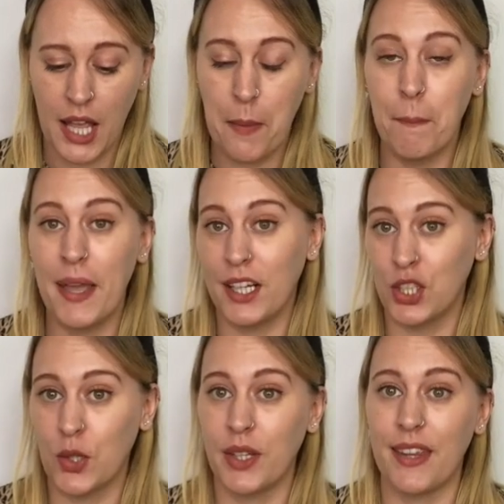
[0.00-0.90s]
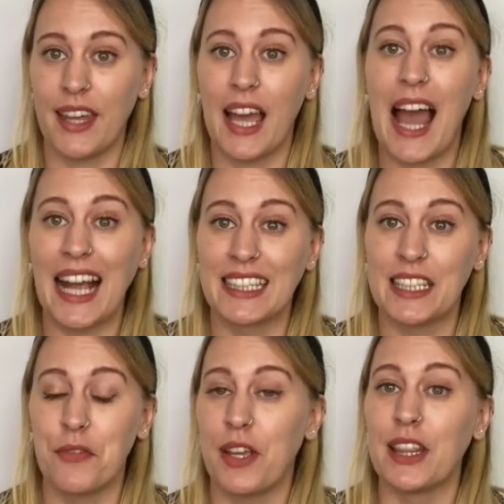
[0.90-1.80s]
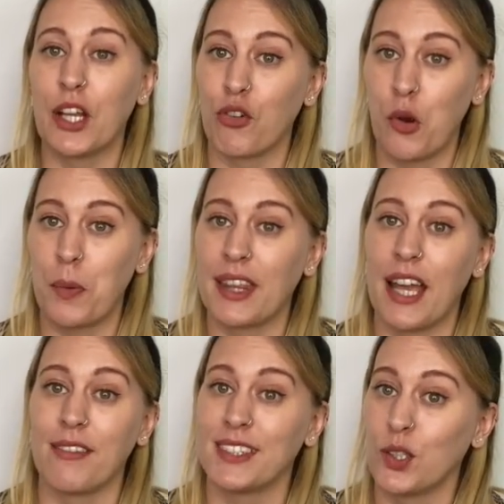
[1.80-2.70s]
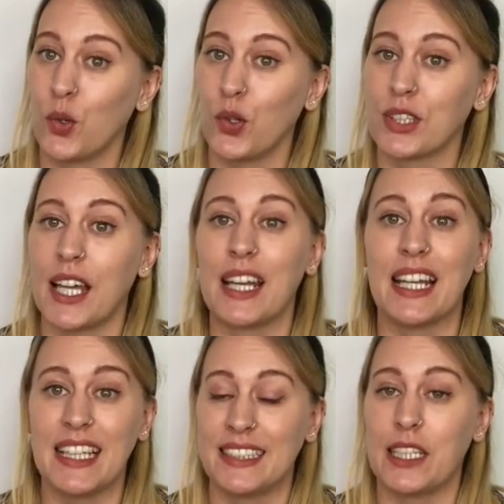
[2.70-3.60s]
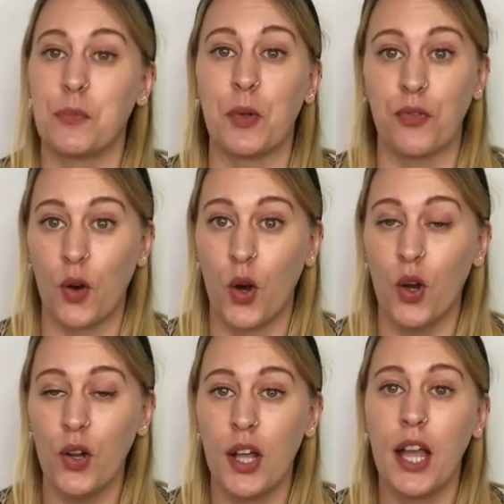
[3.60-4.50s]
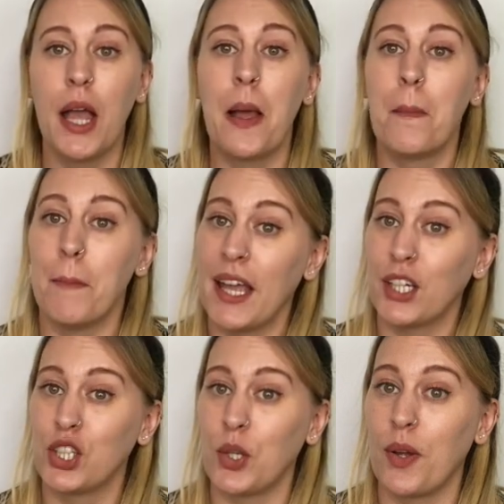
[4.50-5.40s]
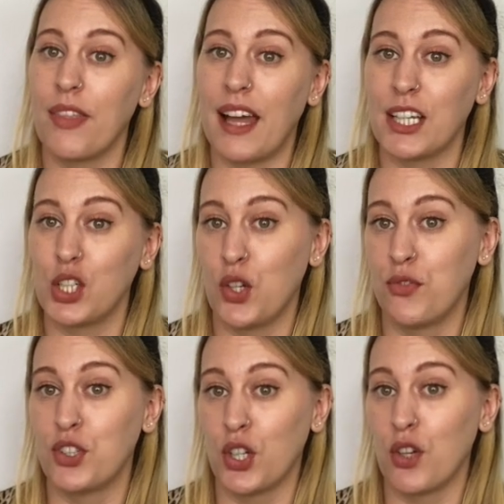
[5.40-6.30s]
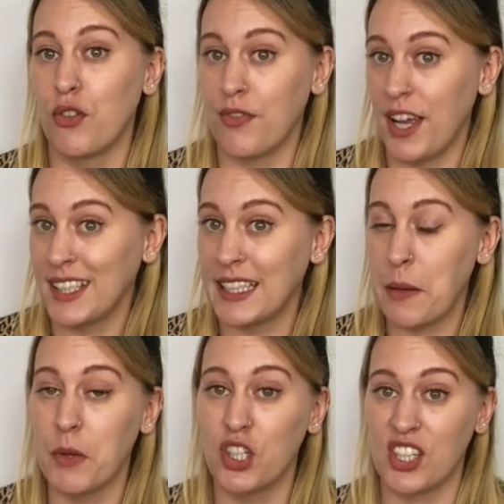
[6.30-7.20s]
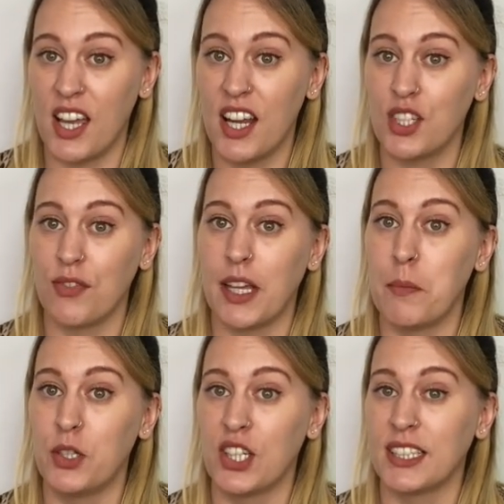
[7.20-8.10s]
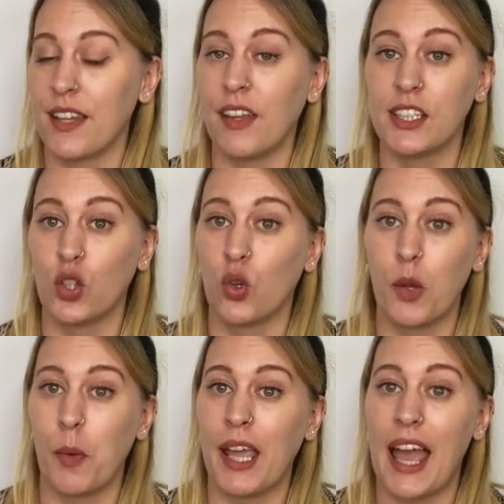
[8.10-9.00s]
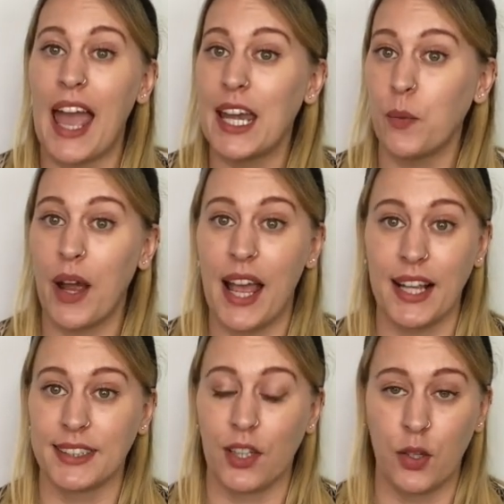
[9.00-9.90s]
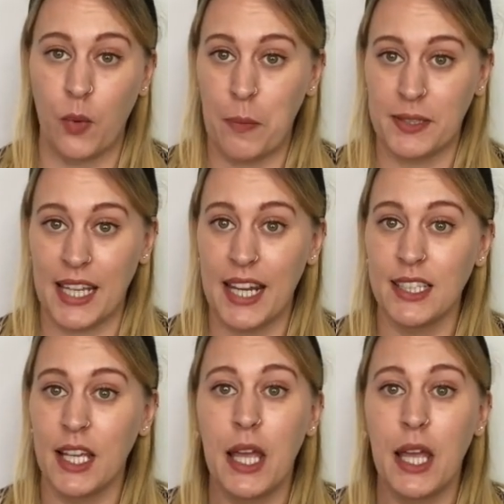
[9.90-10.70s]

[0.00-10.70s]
make sure that they are active in the group, that they have sold and listed before. Make sure that you've done a reverse image search of the images and they don't appear anywhere else on the website.